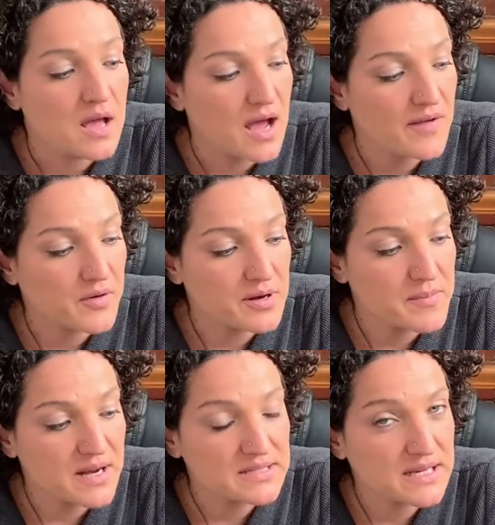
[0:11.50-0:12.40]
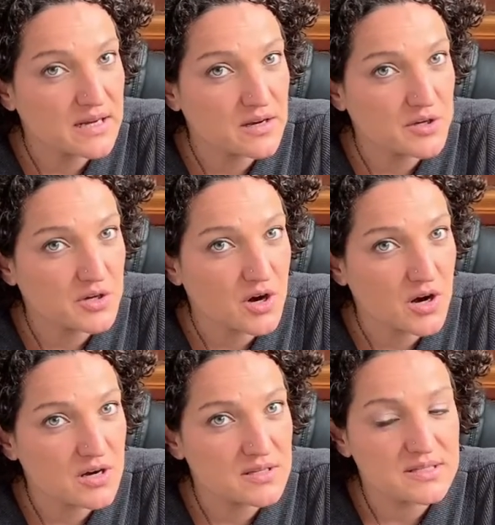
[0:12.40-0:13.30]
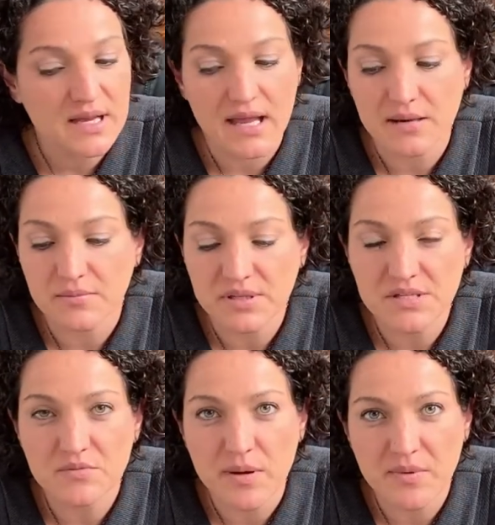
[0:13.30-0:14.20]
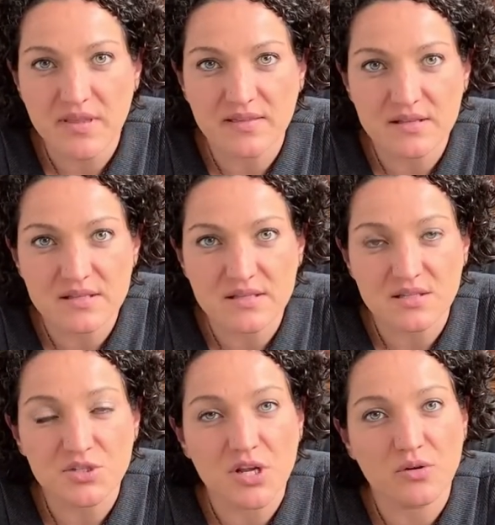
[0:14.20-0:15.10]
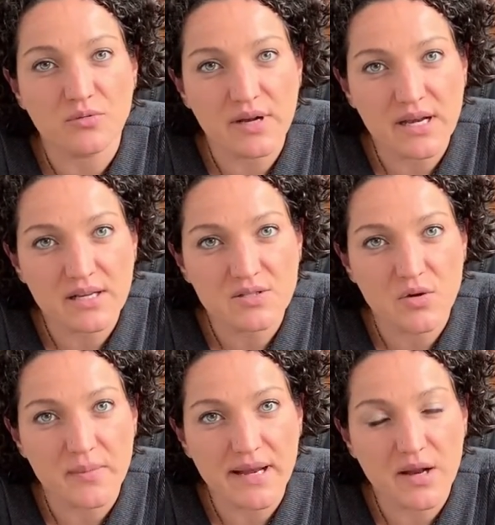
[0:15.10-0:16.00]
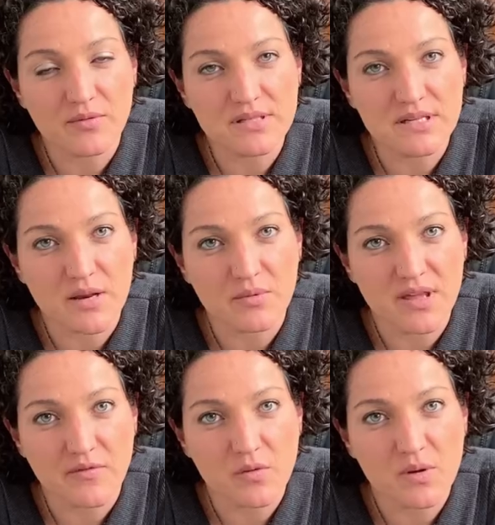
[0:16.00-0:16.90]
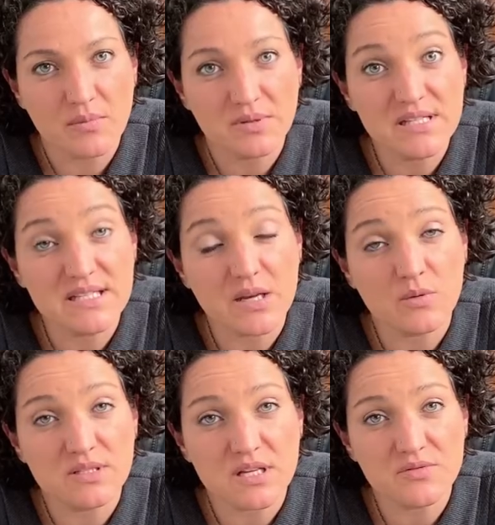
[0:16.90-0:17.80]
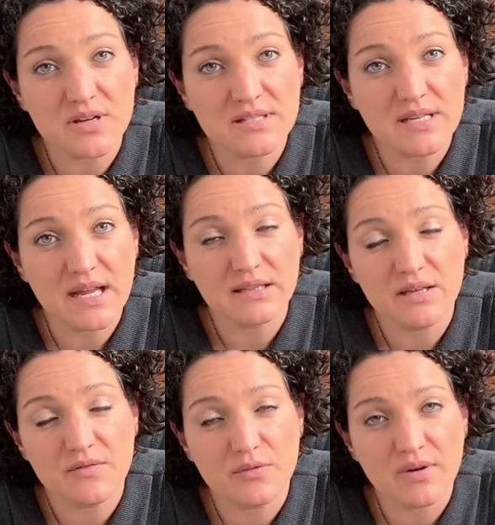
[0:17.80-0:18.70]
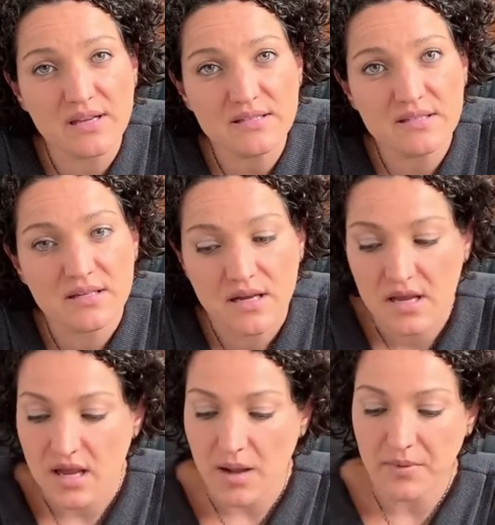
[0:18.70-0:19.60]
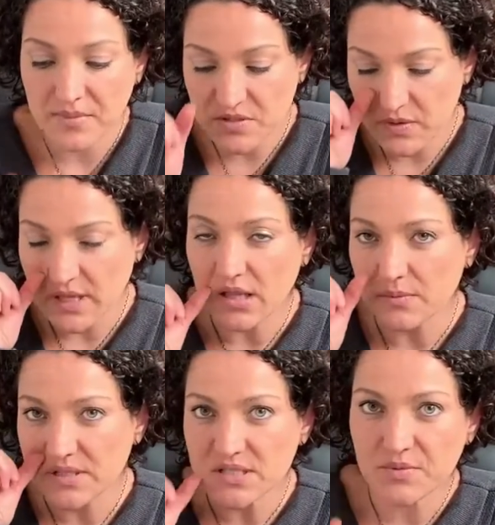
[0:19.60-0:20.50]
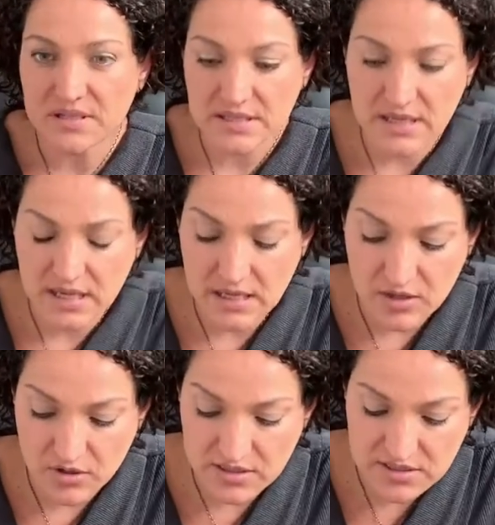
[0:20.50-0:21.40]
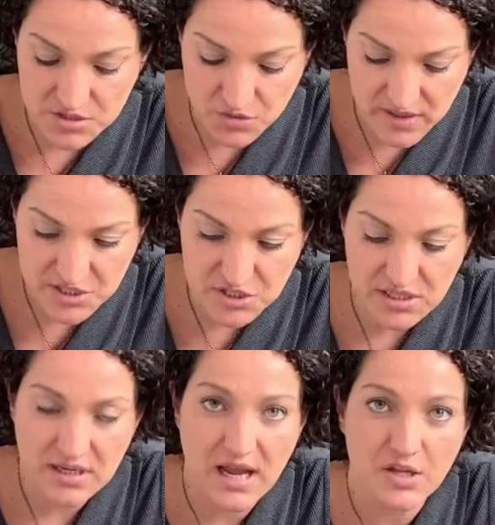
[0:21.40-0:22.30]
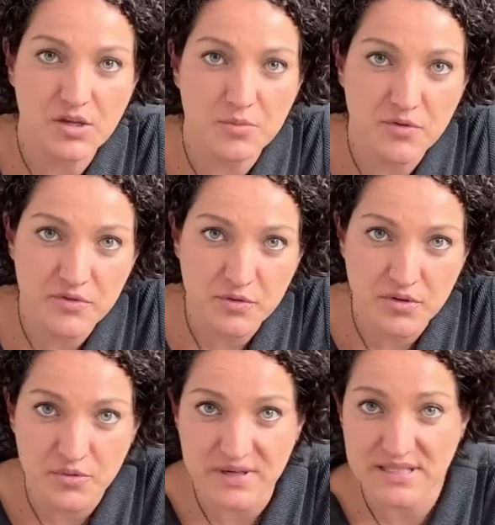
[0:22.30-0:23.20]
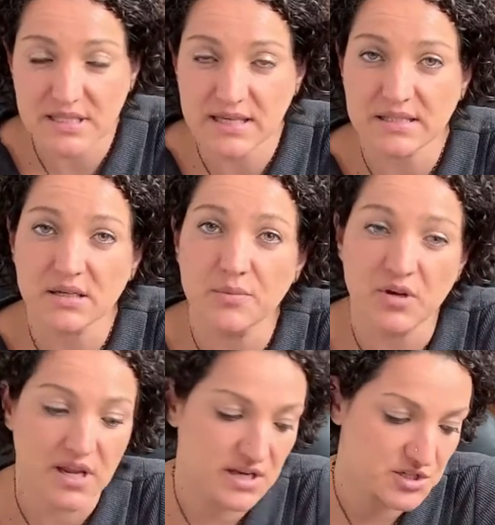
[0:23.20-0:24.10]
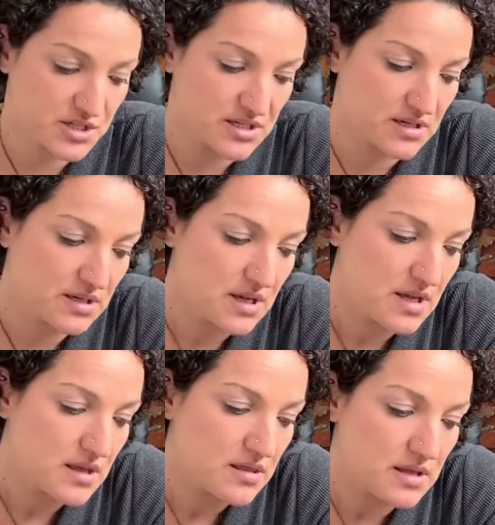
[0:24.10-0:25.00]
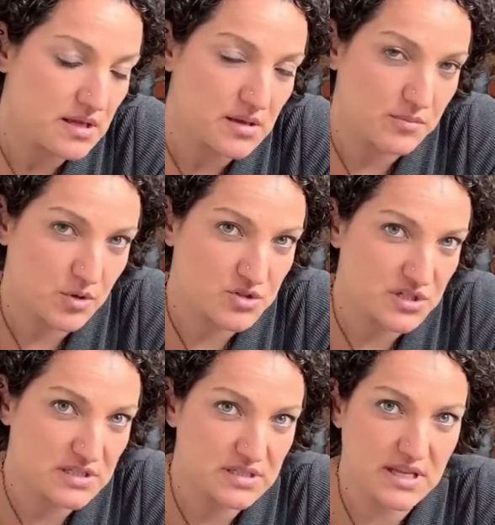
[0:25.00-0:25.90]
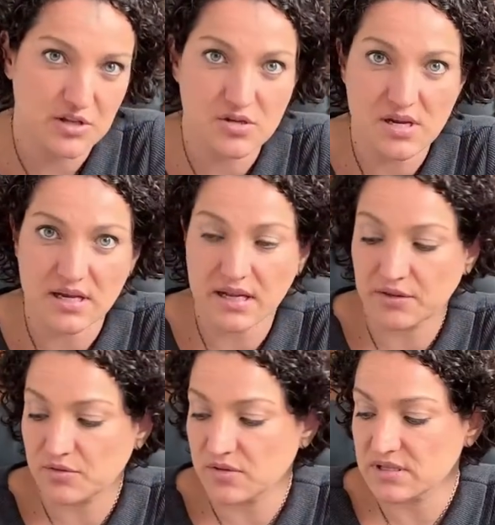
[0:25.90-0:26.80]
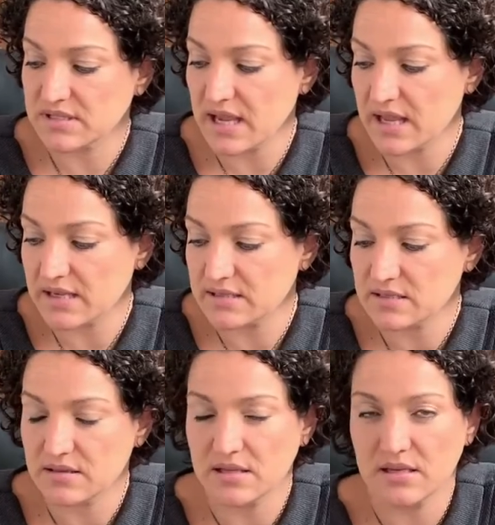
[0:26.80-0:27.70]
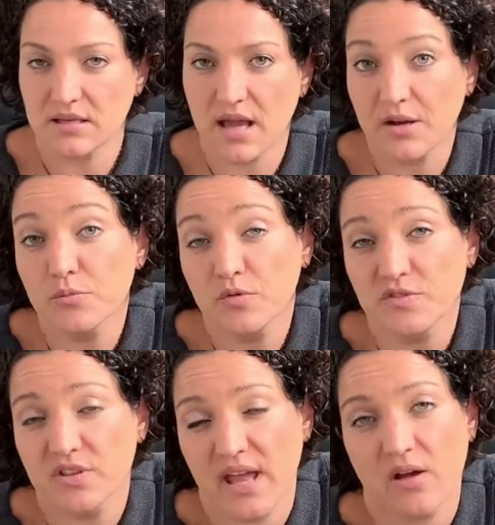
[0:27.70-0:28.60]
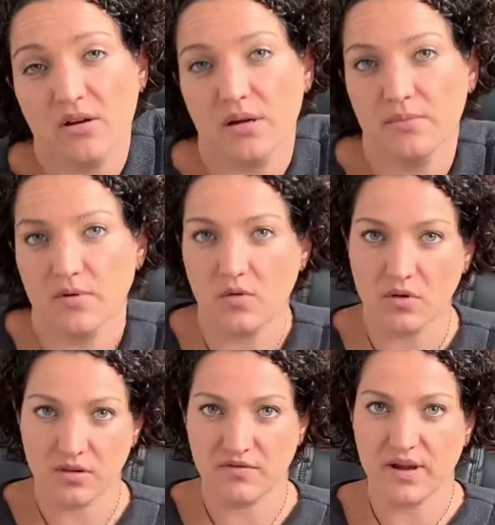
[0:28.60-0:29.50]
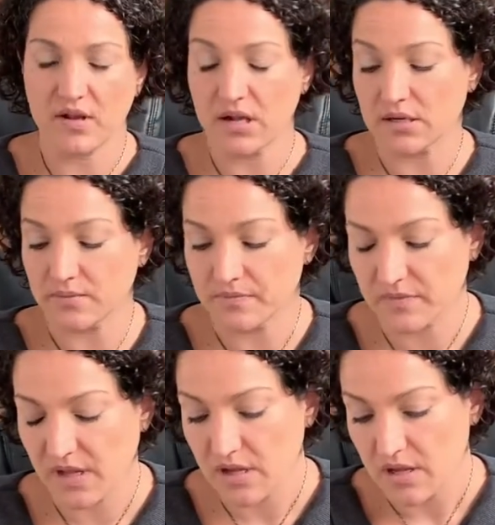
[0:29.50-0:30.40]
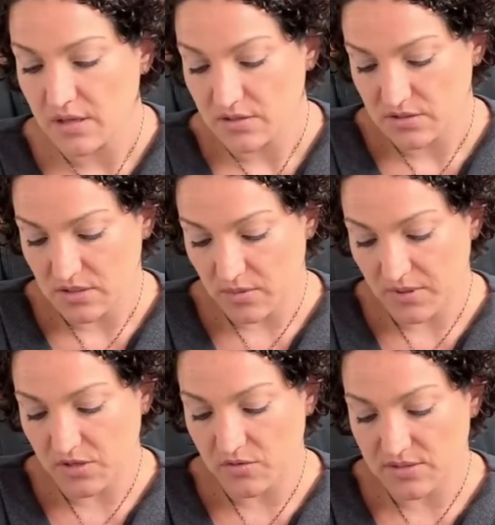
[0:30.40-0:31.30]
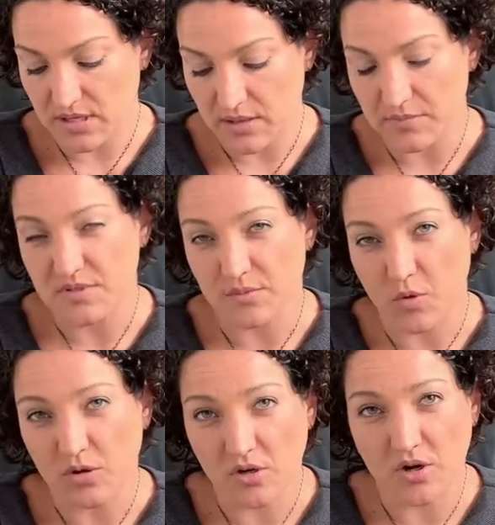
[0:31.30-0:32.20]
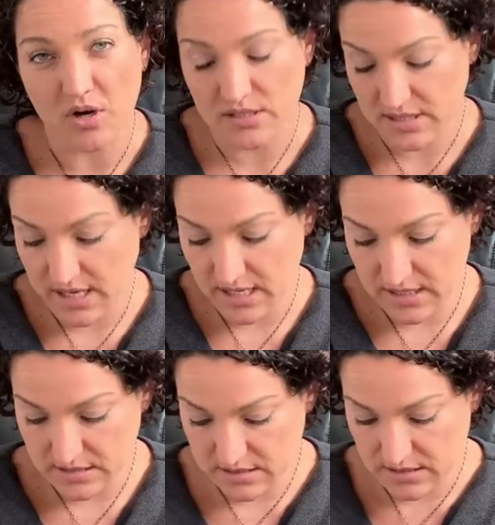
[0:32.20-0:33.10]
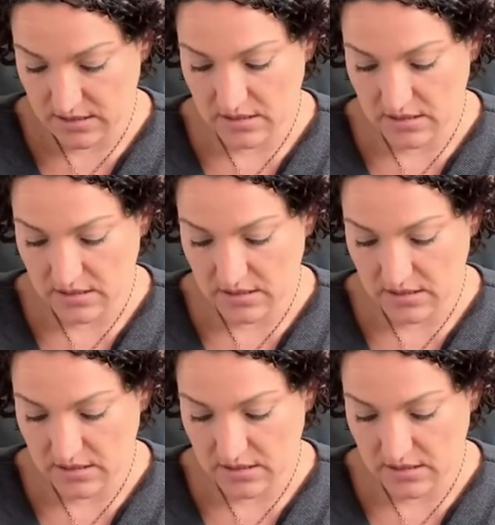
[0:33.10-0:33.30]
I've already meditated on your cards, and please remember that this is a general reading, so it may not resonate with everyone. Please take what does resonate and leave the rest. I'm going to be doing the element spread today, current situation, how you can move through it through intellect and communication, the emotions that you can connect through this, and the how to move to the outcome or the final outcome. So I'm going to use some Oracle cards and